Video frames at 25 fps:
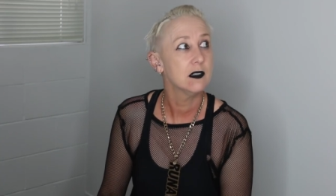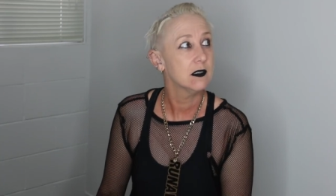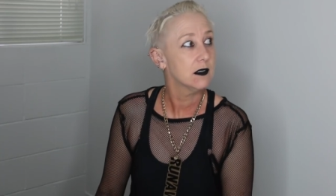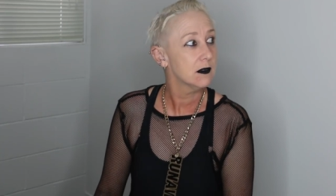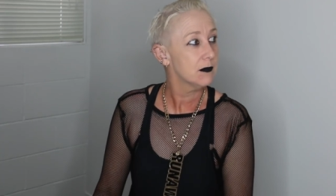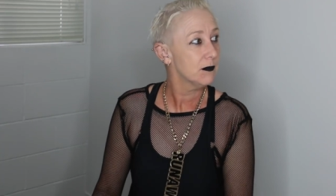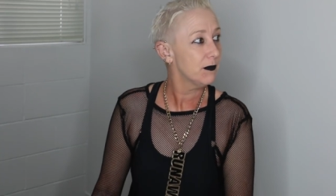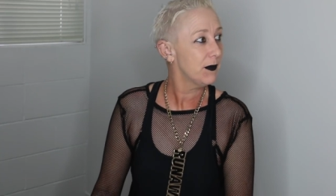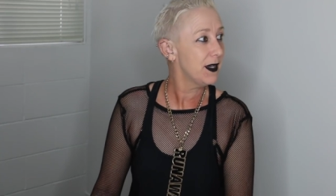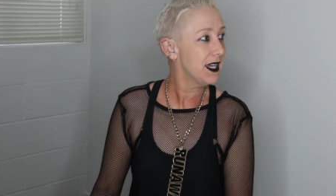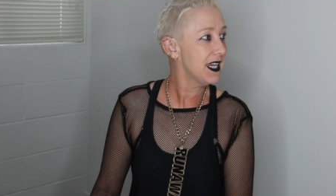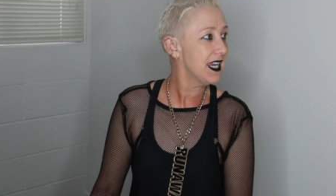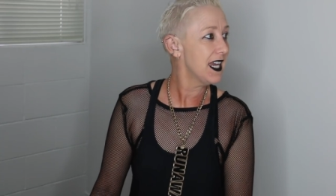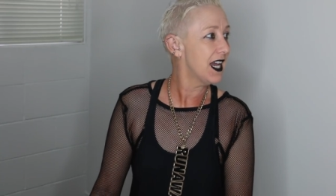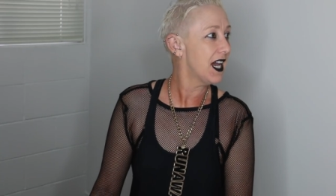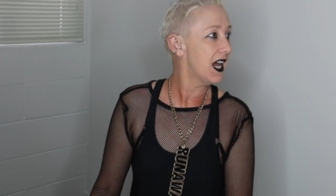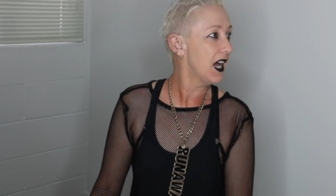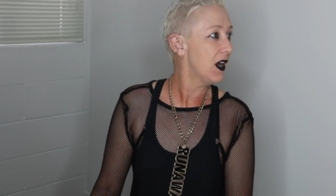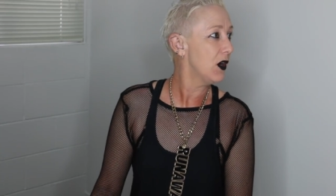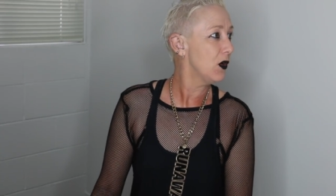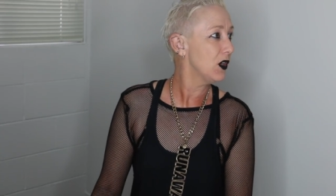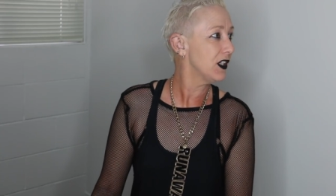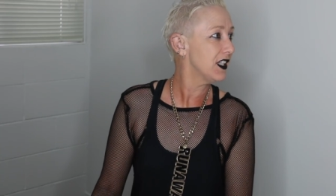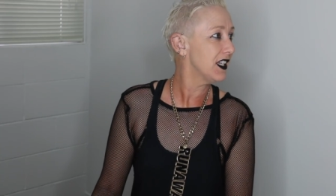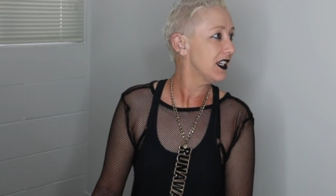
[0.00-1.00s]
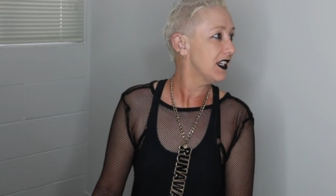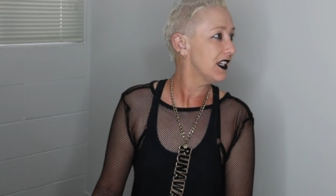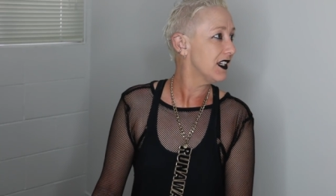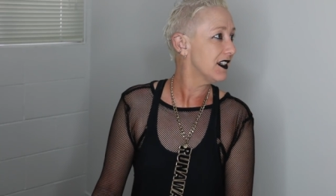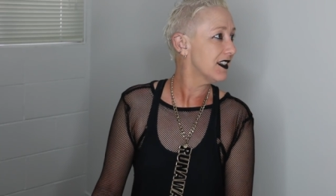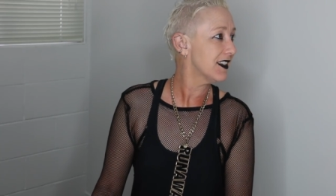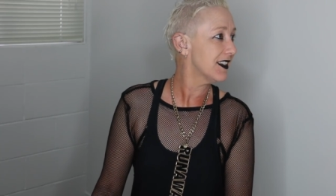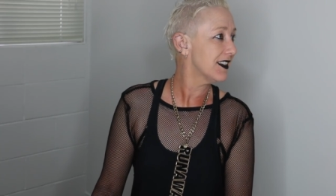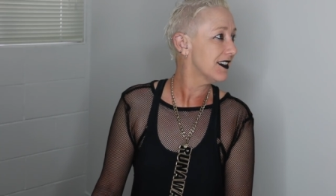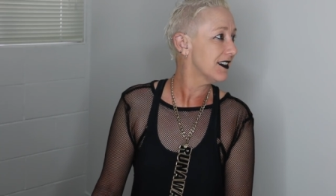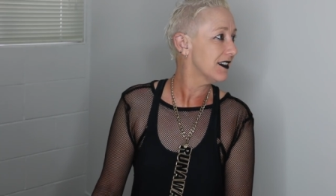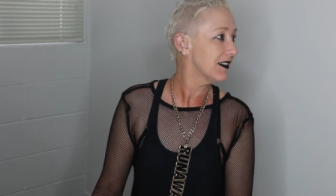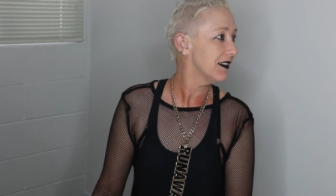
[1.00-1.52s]
Mia!
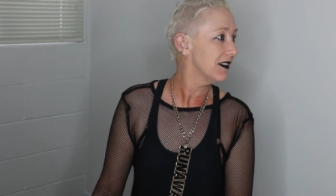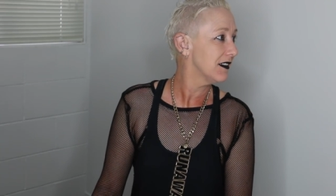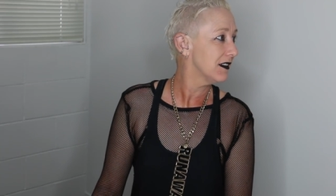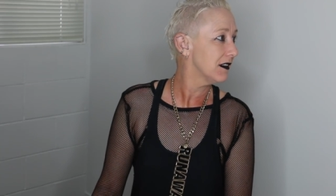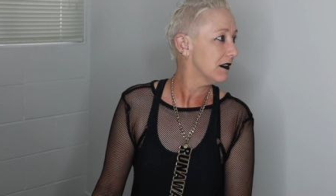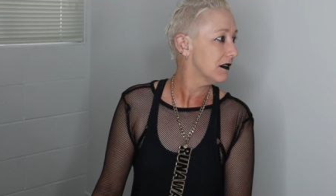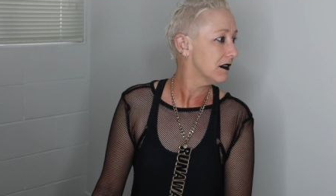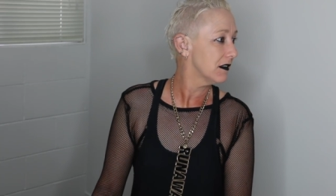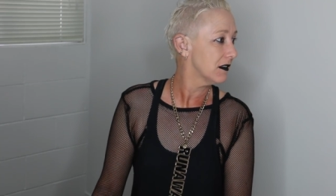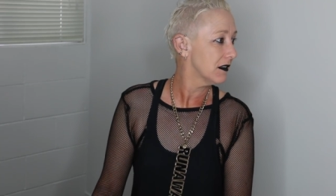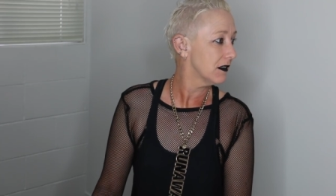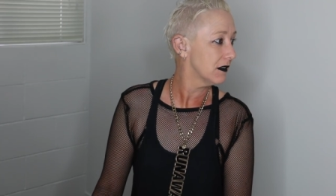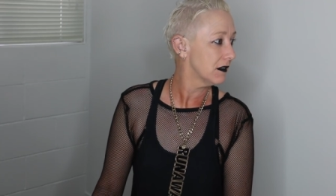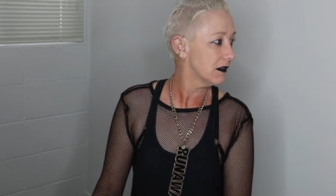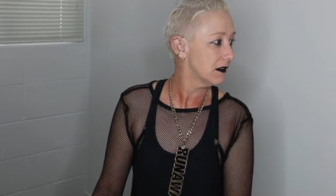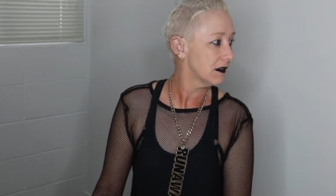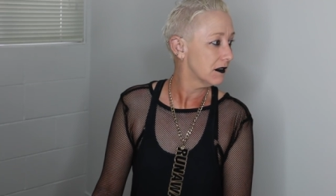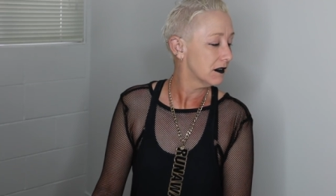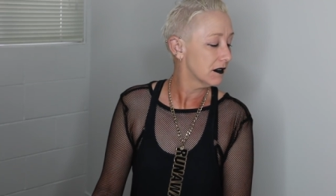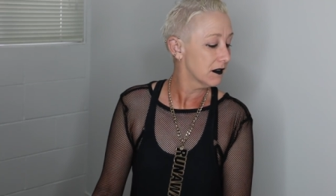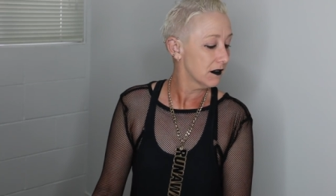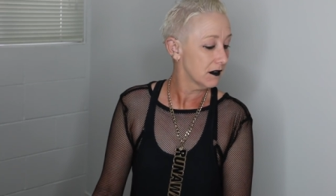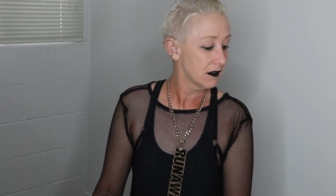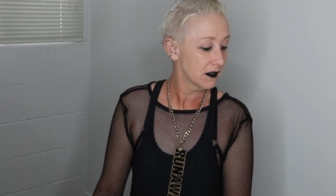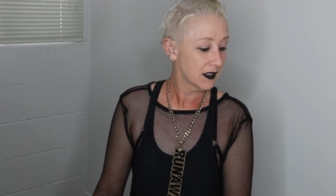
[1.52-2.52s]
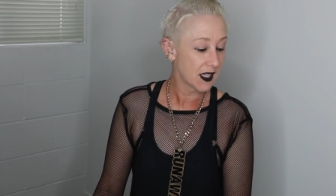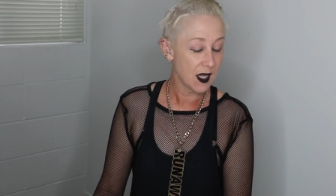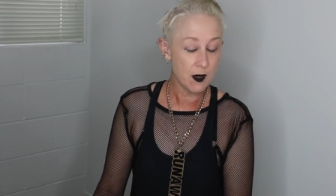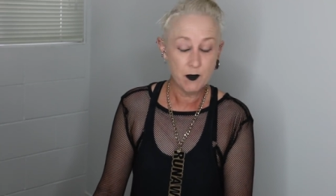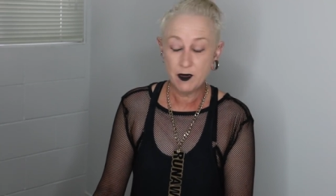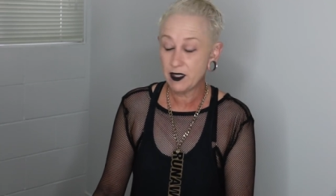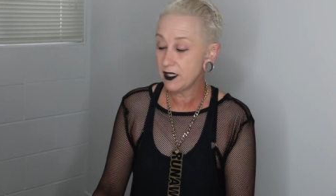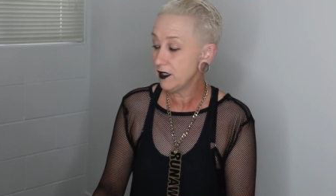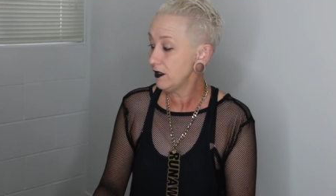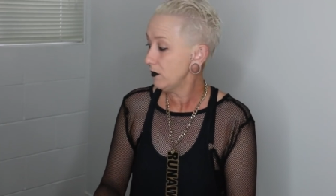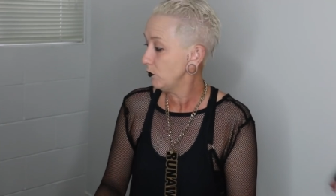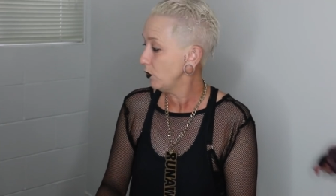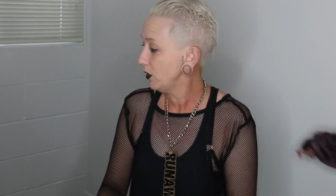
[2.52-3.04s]
Yes. Come
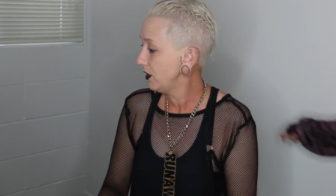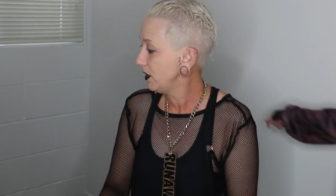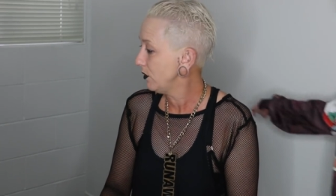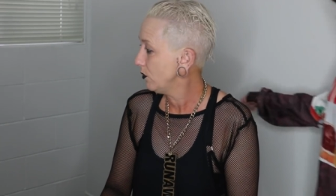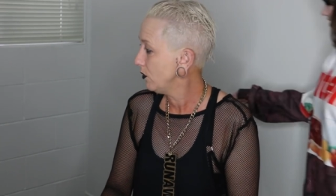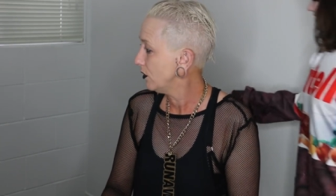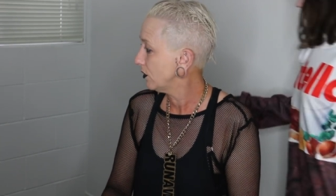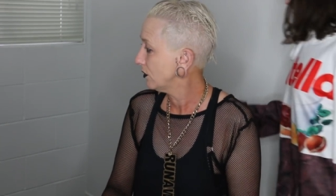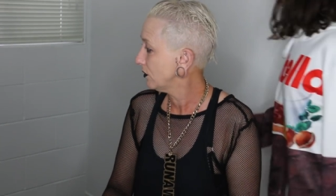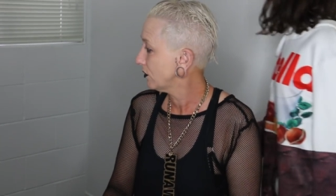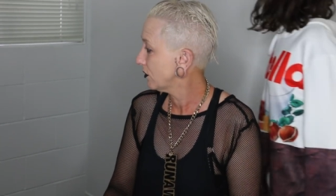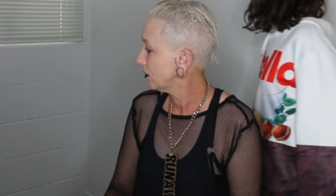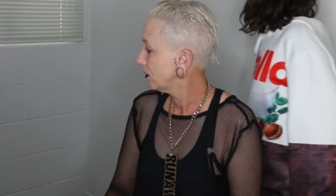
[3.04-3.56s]
in. What do you want?